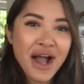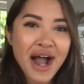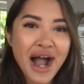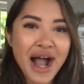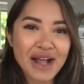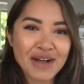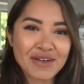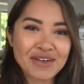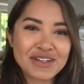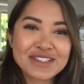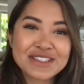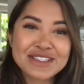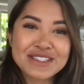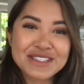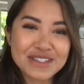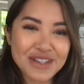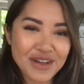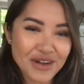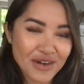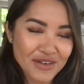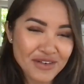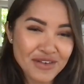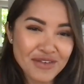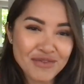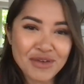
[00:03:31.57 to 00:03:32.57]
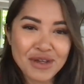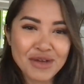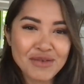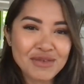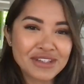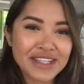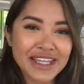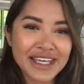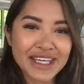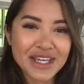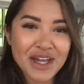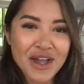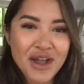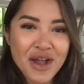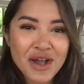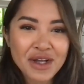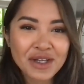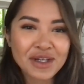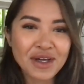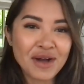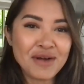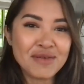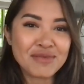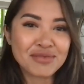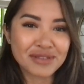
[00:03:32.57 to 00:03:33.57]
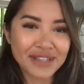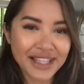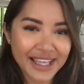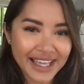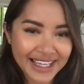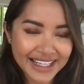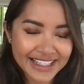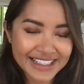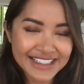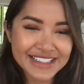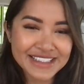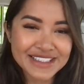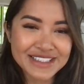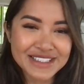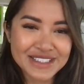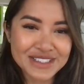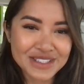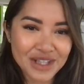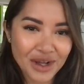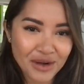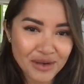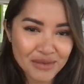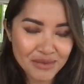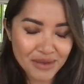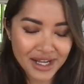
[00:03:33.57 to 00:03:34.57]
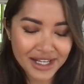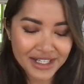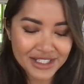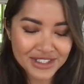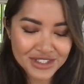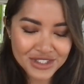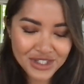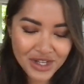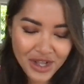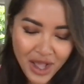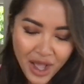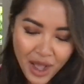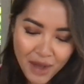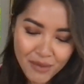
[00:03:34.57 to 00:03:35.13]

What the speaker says: We would complain so much,